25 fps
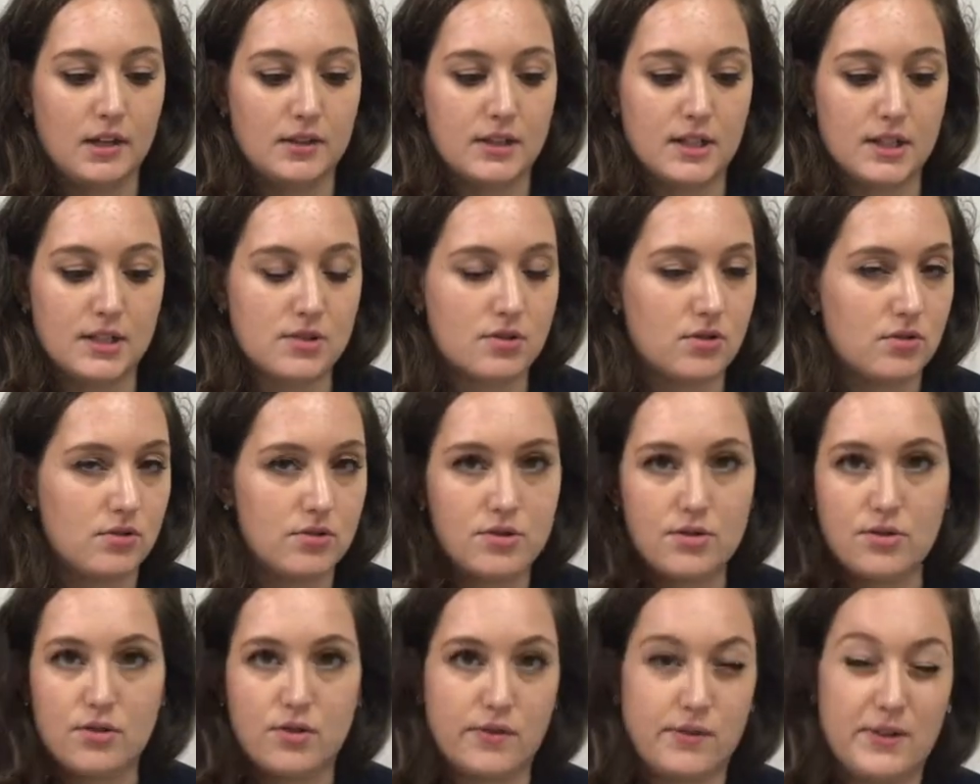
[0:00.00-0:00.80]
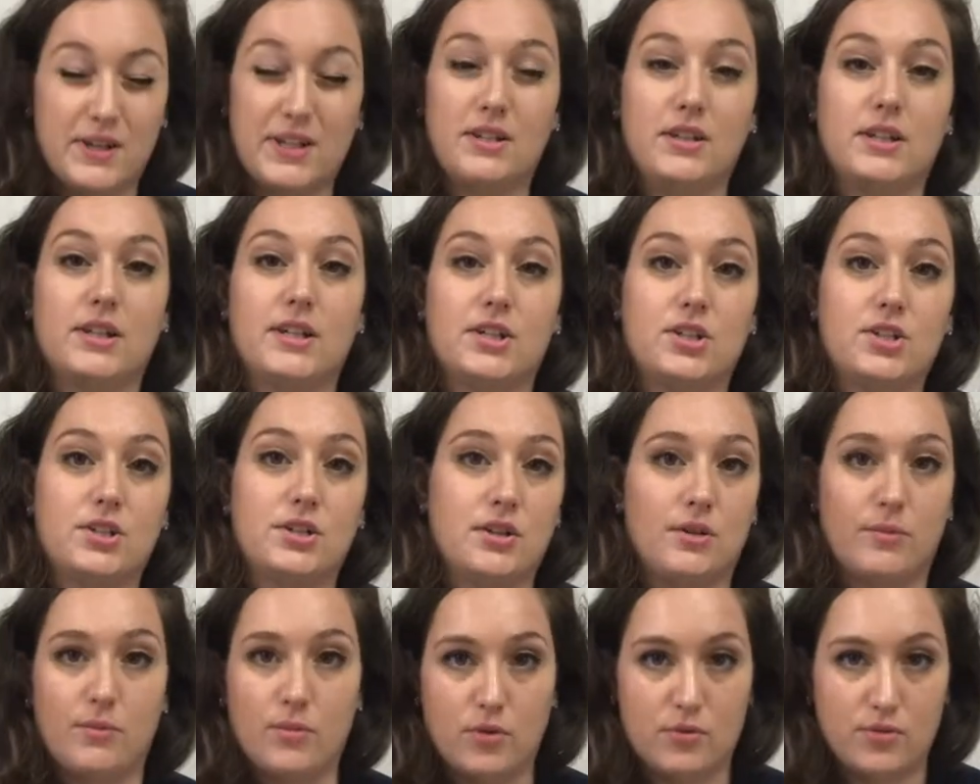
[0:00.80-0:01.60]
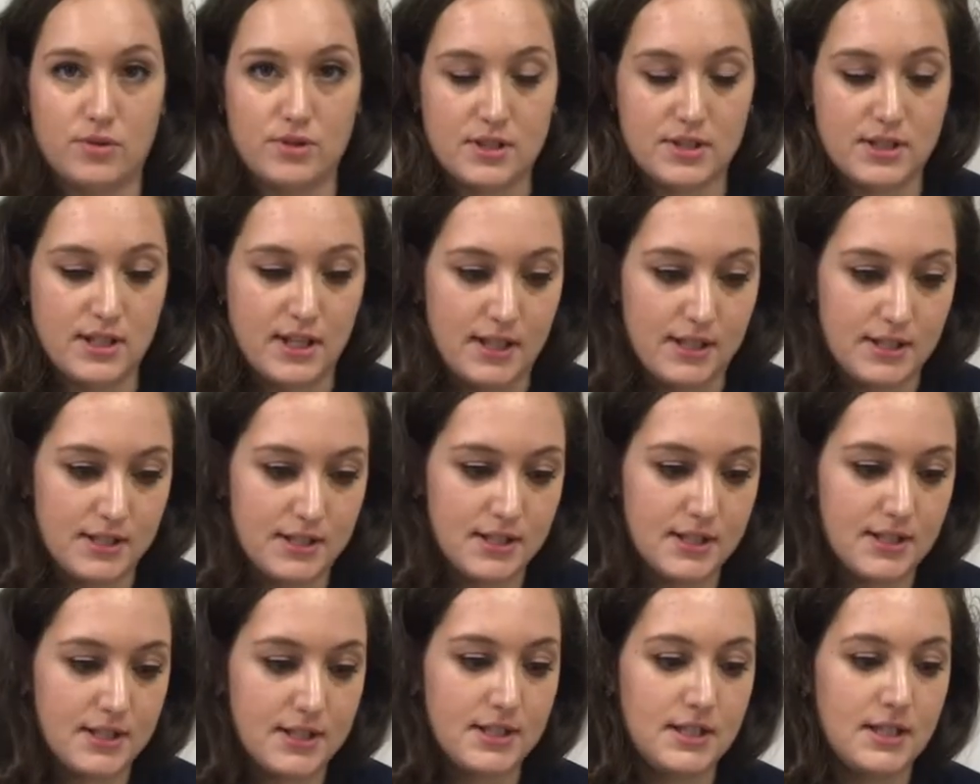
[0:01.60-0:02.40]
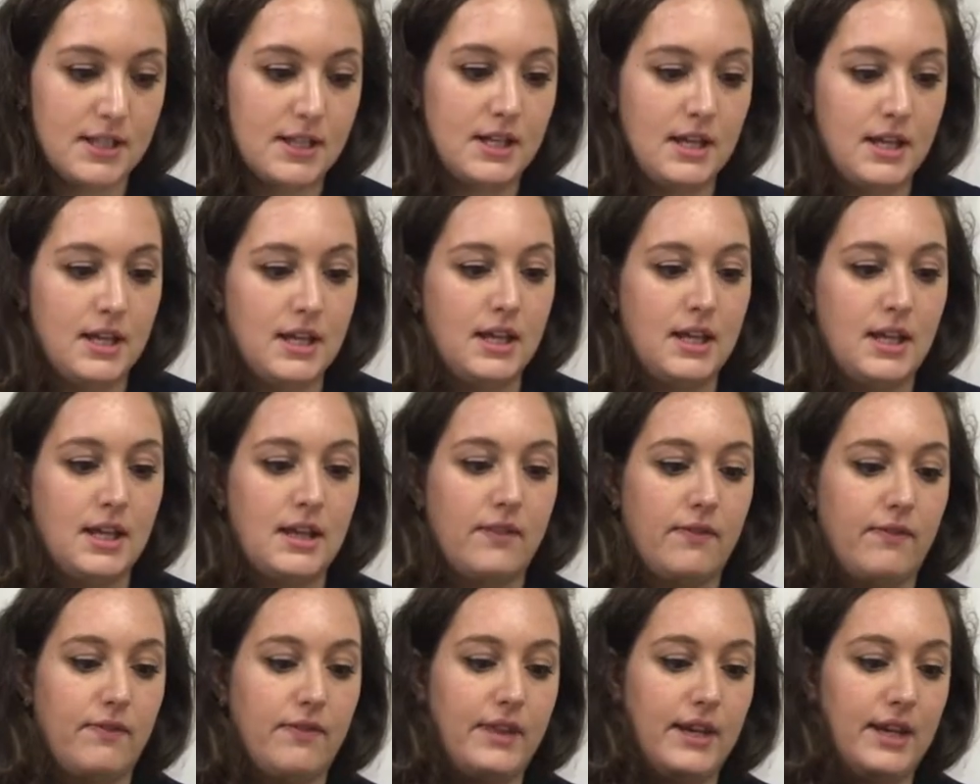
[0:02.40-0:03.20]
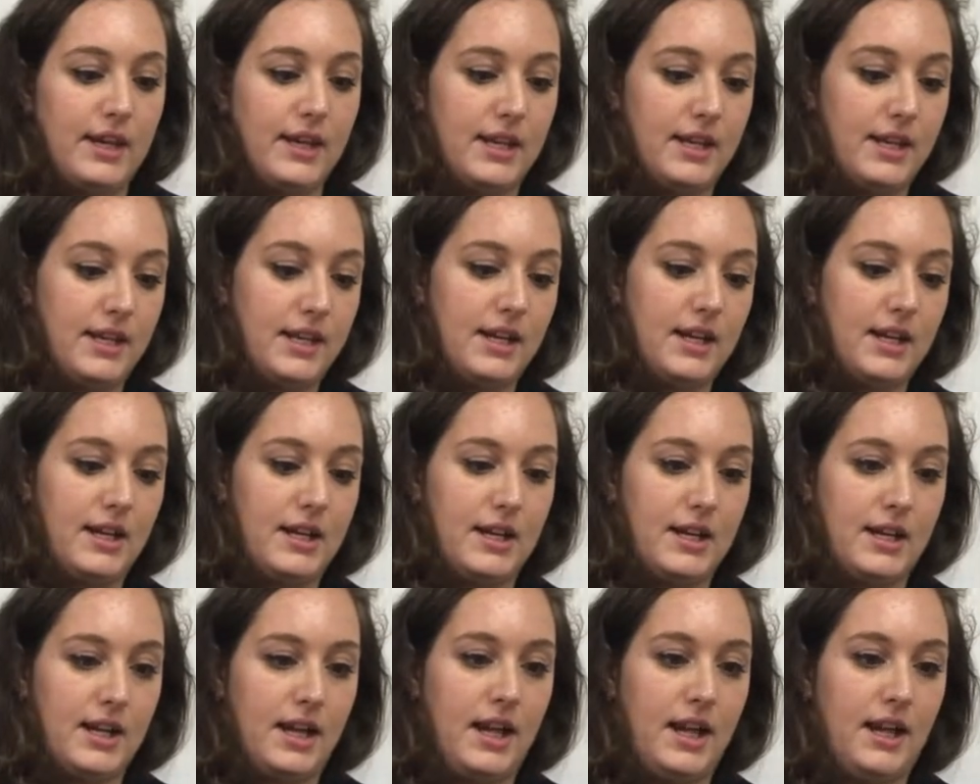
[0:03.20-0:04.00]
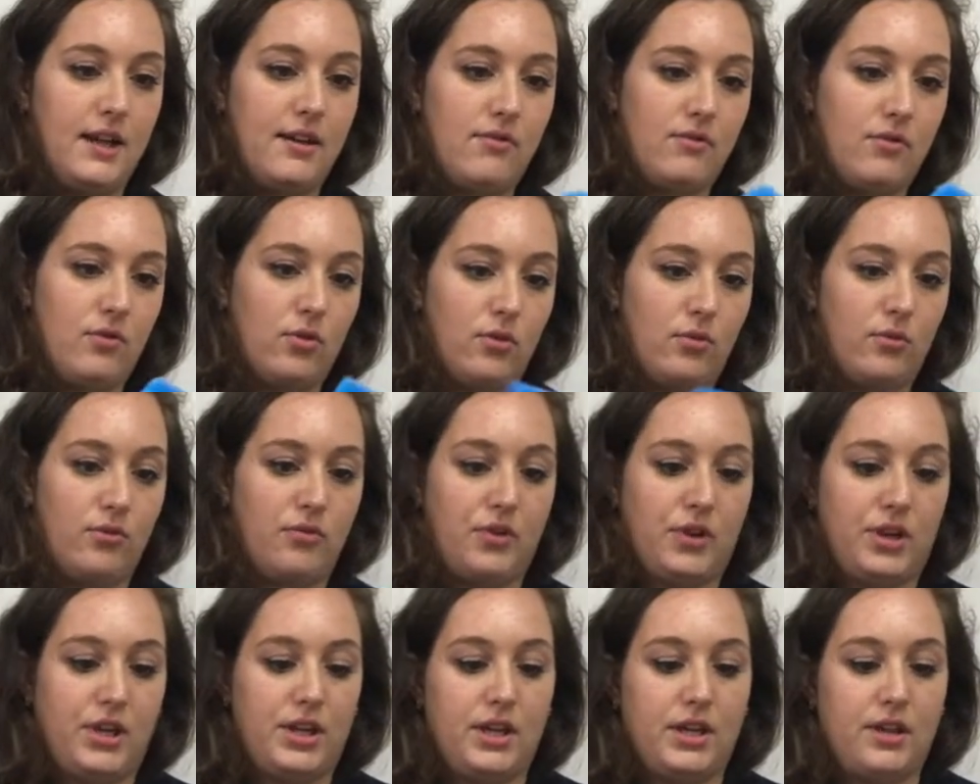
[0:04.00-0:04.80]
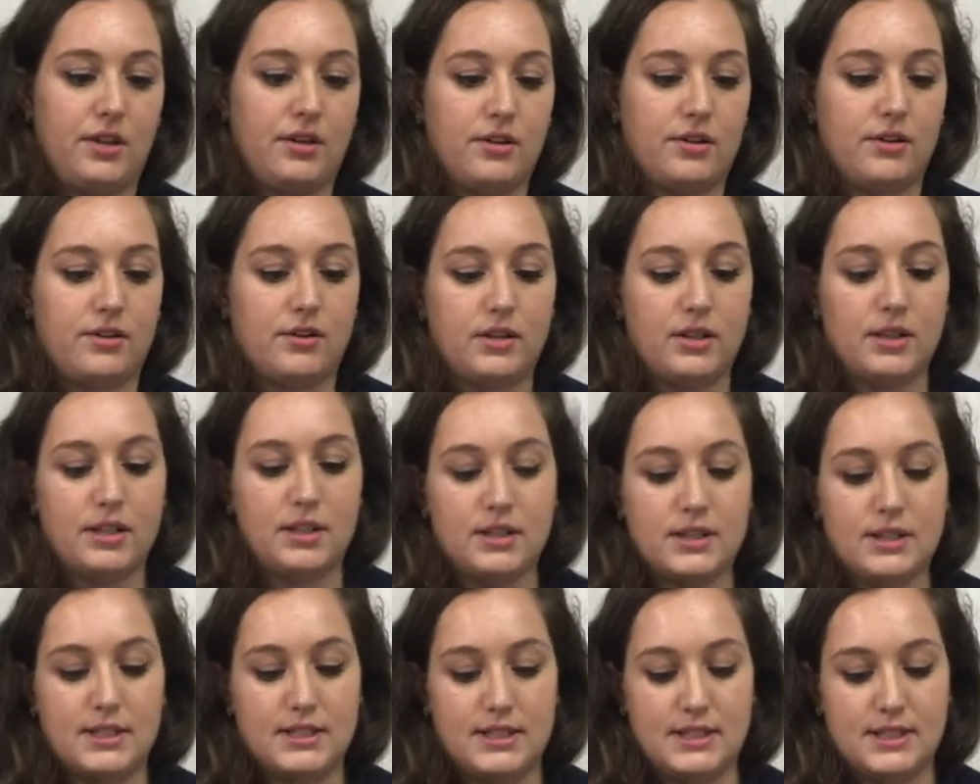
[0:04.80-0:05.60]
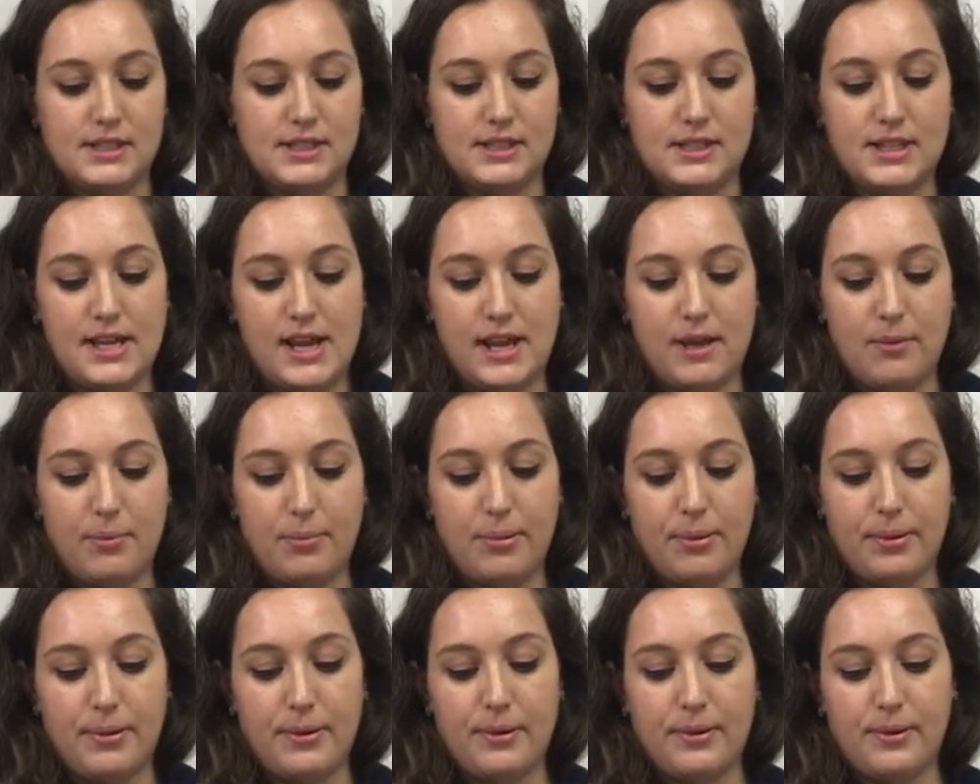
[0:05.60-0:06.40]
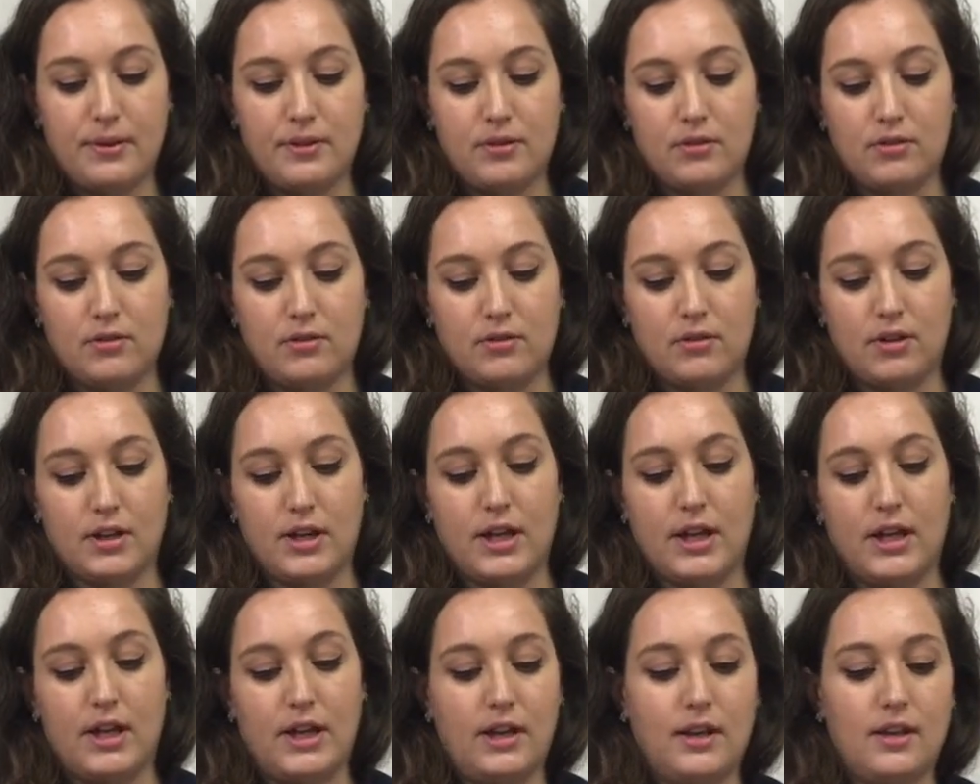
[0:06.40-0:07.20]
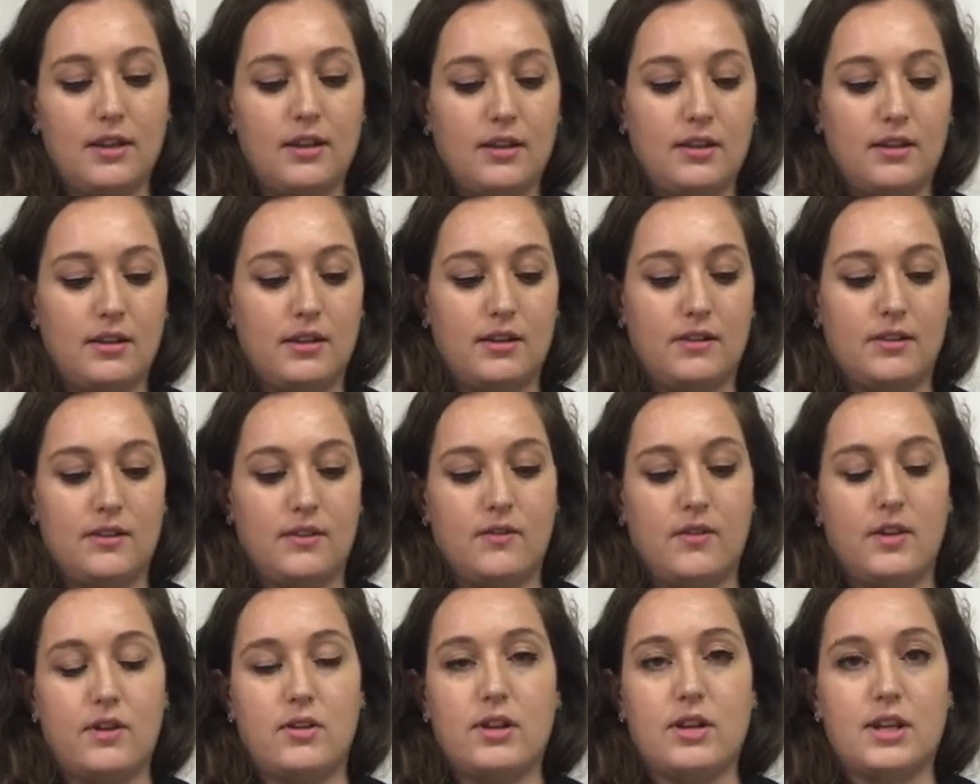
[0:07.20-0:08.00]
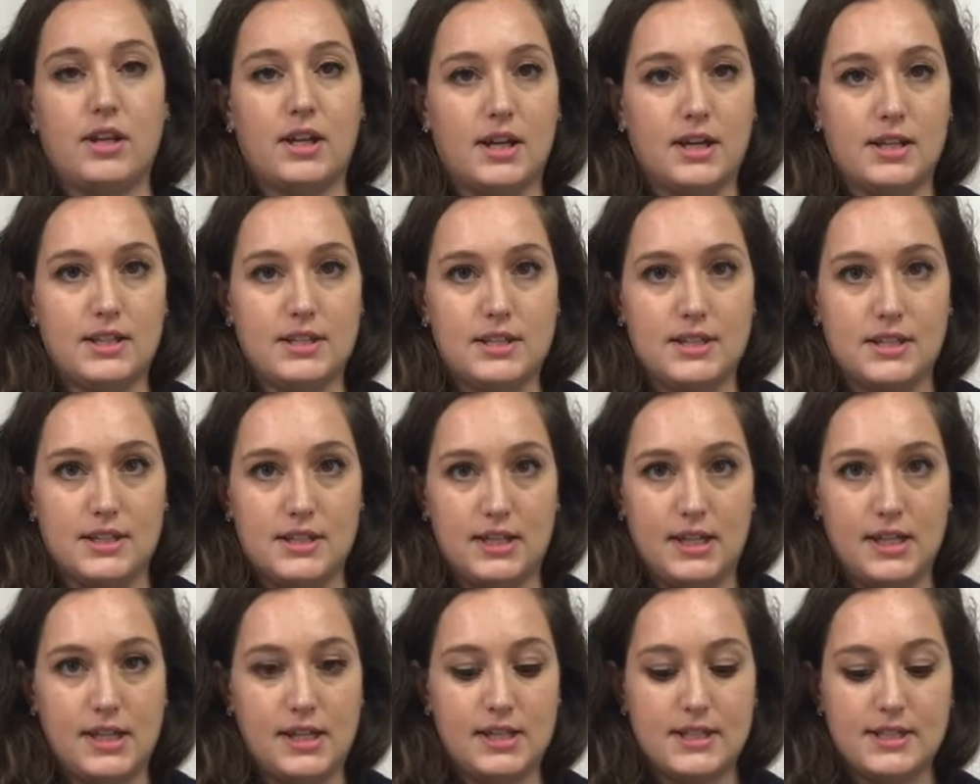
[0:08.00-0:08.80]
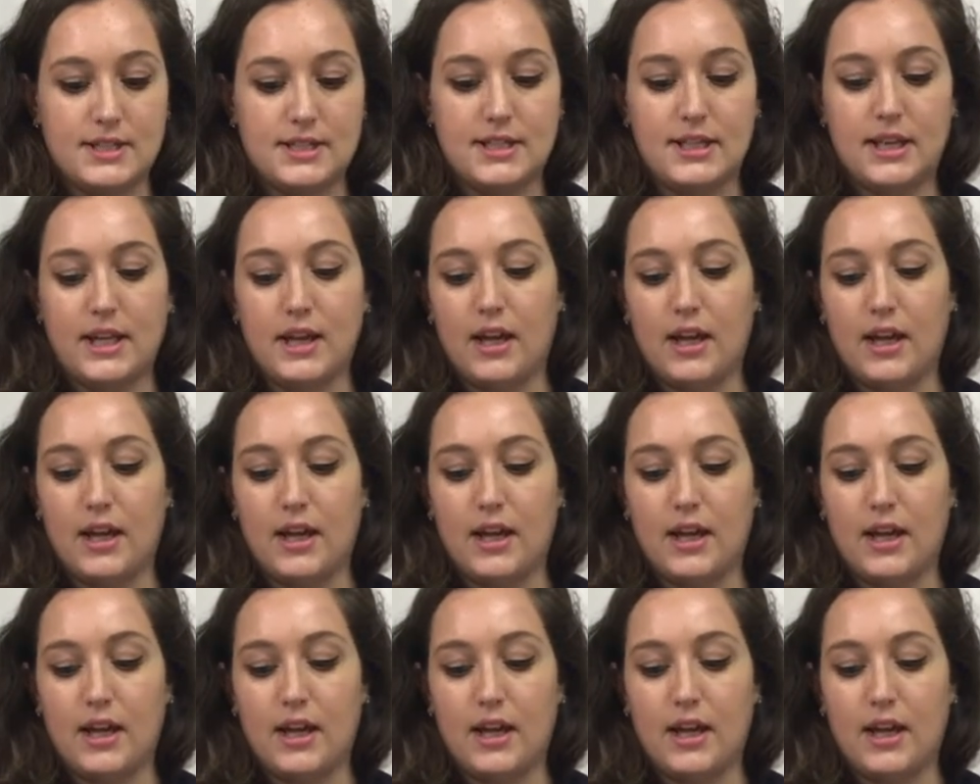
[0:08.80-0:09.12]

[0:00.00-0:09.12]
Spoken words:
That's also the regulation in most states. Then I have over here this tape, okay, very nice and easy.